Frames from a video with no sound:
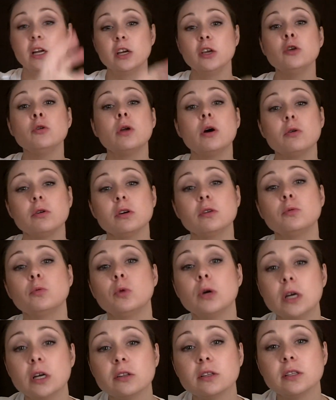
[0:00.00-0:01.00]
Now you know good
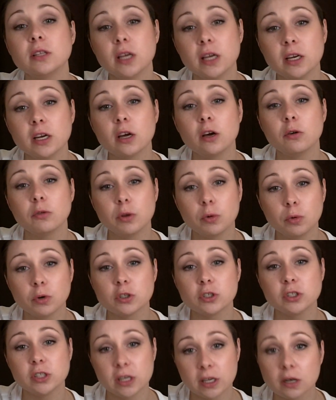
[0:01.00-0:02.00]
and well that they know that
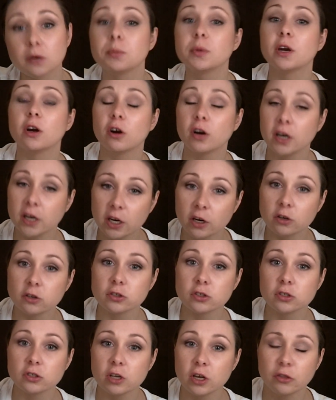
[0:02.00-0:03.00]
we're sticking them in our
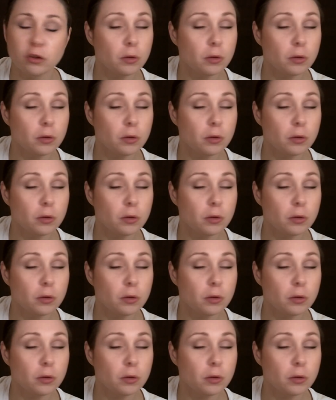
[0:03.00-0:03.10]
ears.